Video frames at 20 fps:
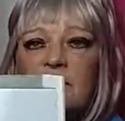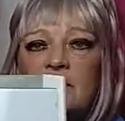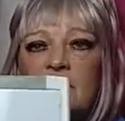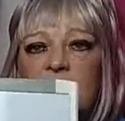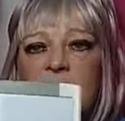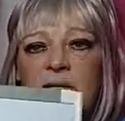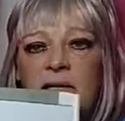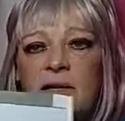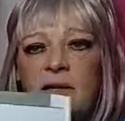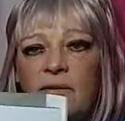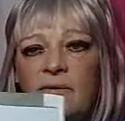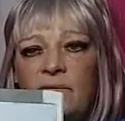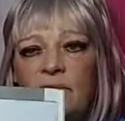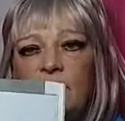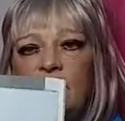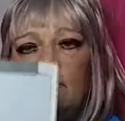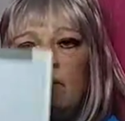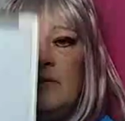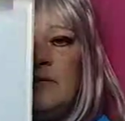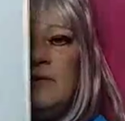see
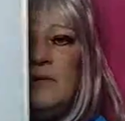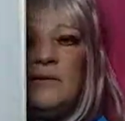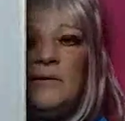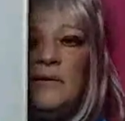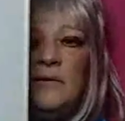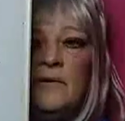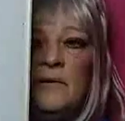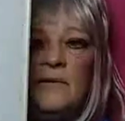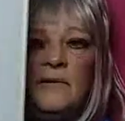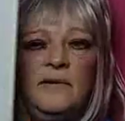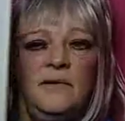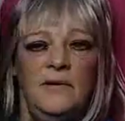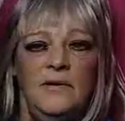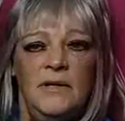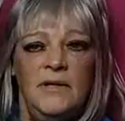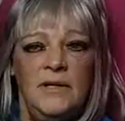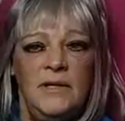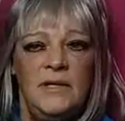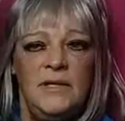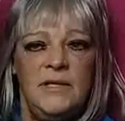if
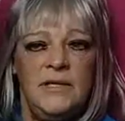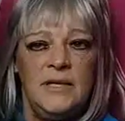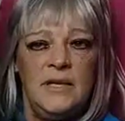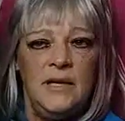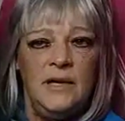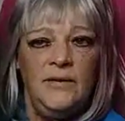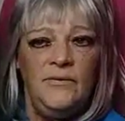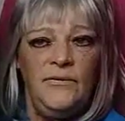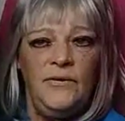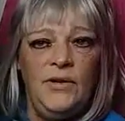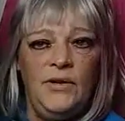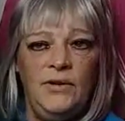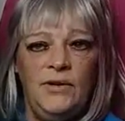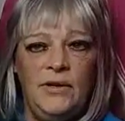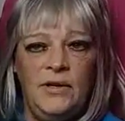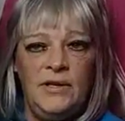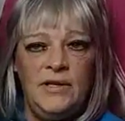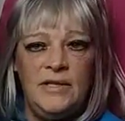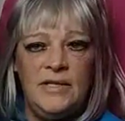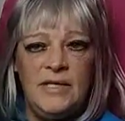see if you
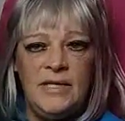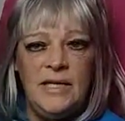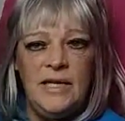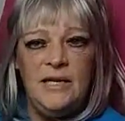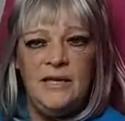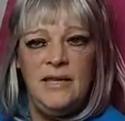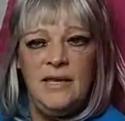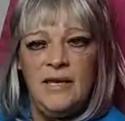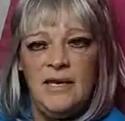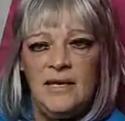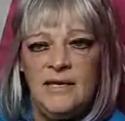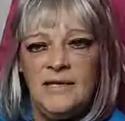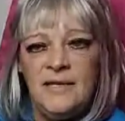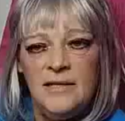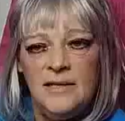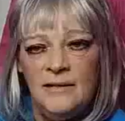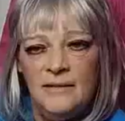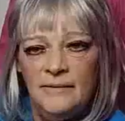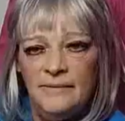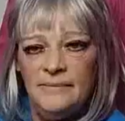can see
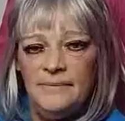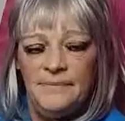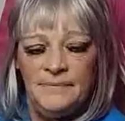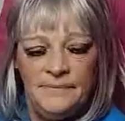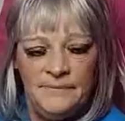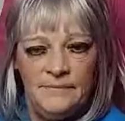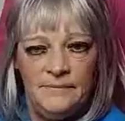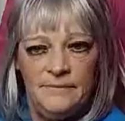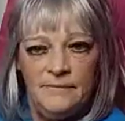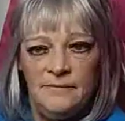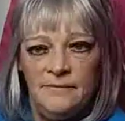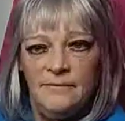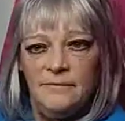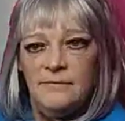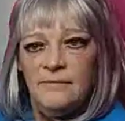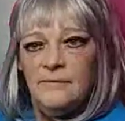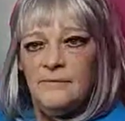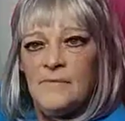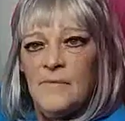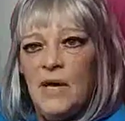this.
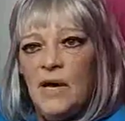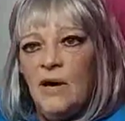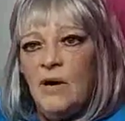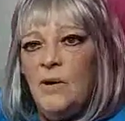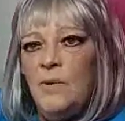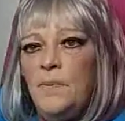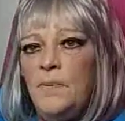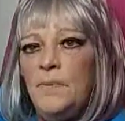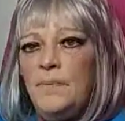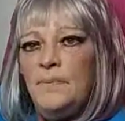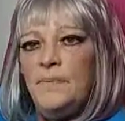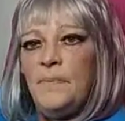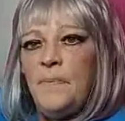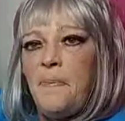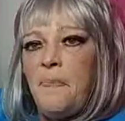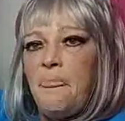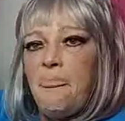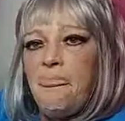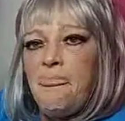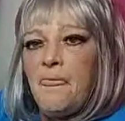I hope.
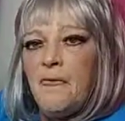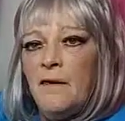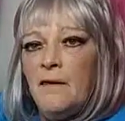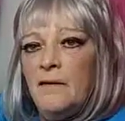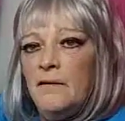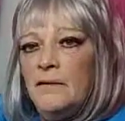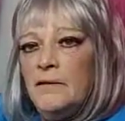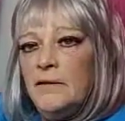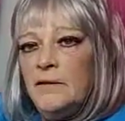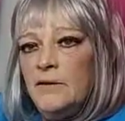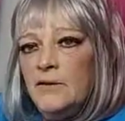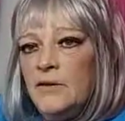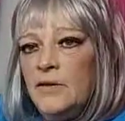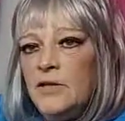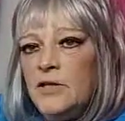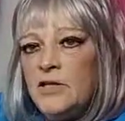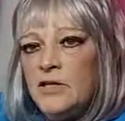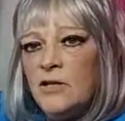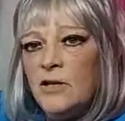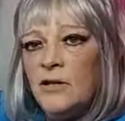
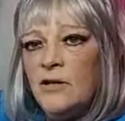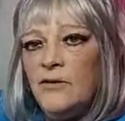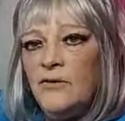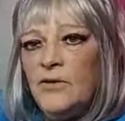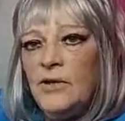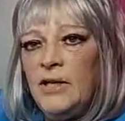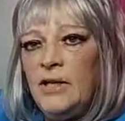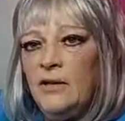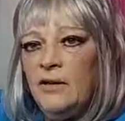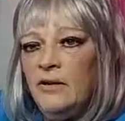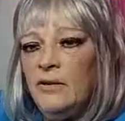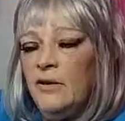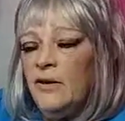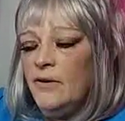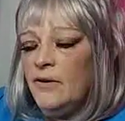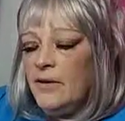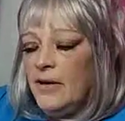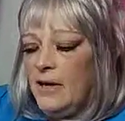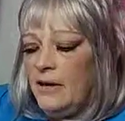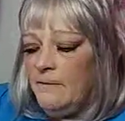Let's start over here.
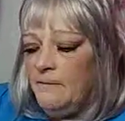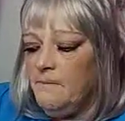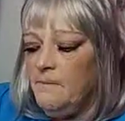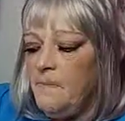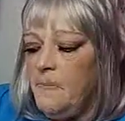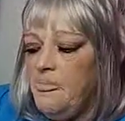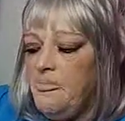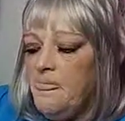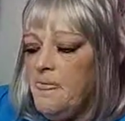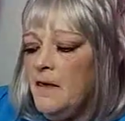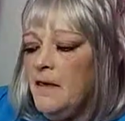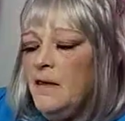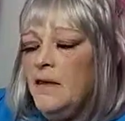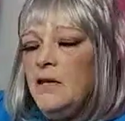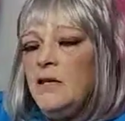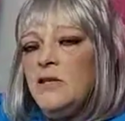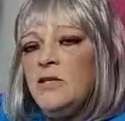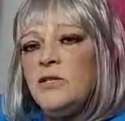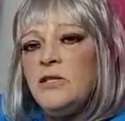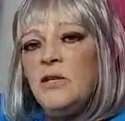Okay.
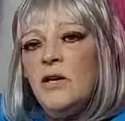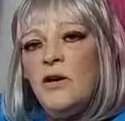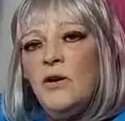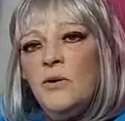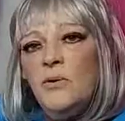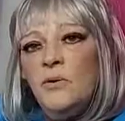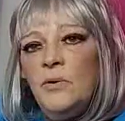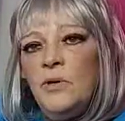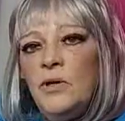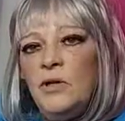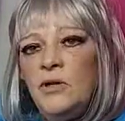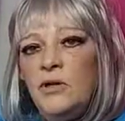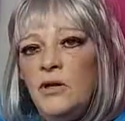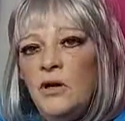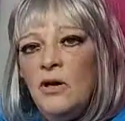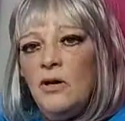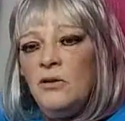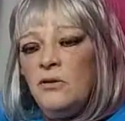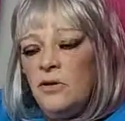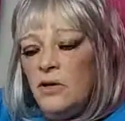So
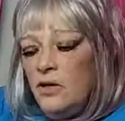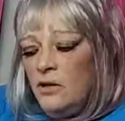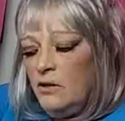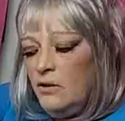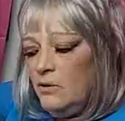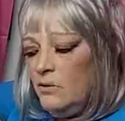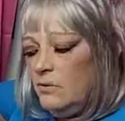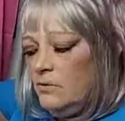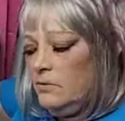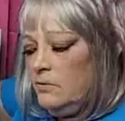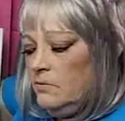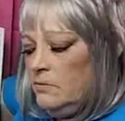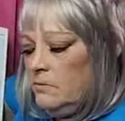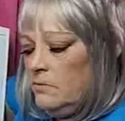y'all know